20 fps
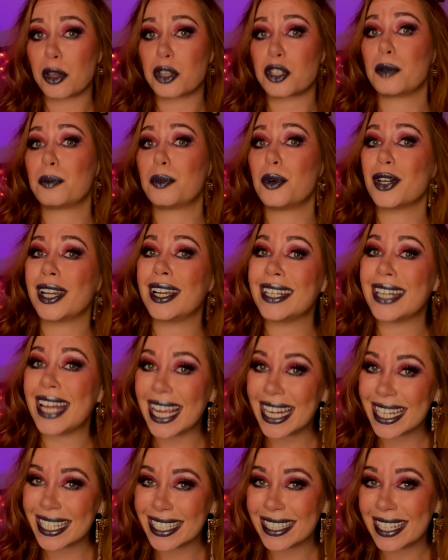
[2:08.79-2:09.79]
the book in
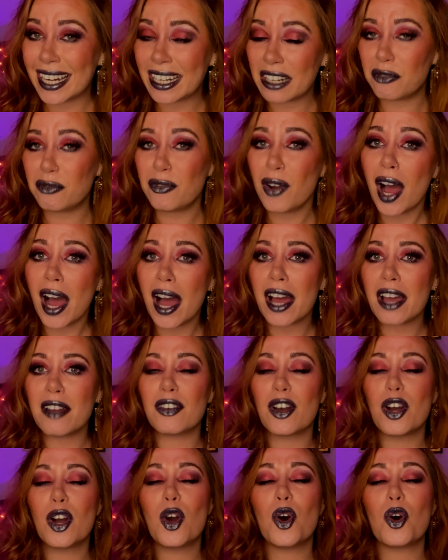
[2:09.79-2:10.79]
1885.
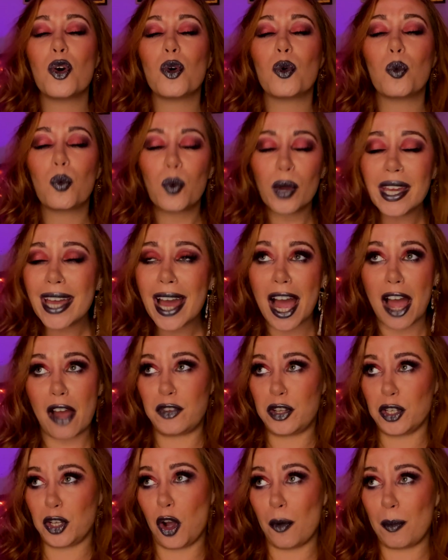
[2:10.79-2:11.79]
We have
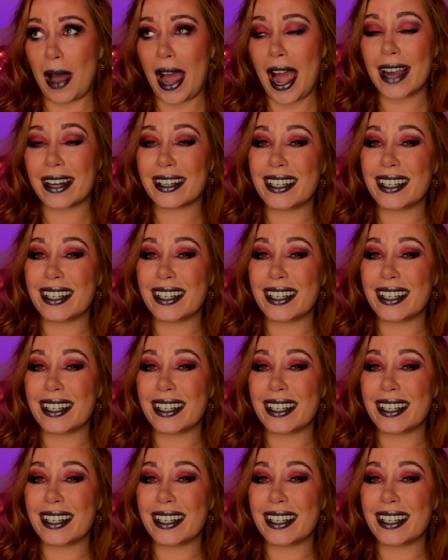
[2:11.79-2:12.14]
to go back to